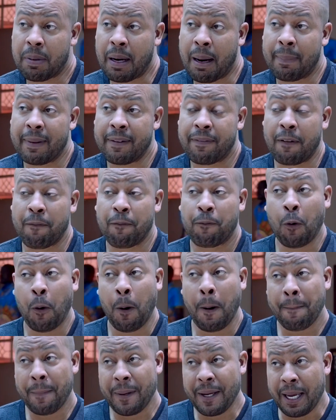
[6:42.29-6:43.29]
probably from
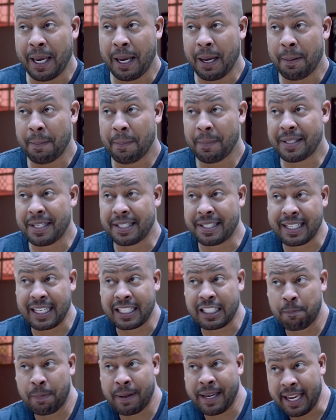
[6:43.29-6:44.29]
4 p.m. to
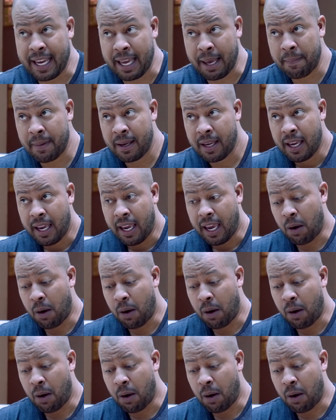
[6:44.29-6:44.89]
6 p.m.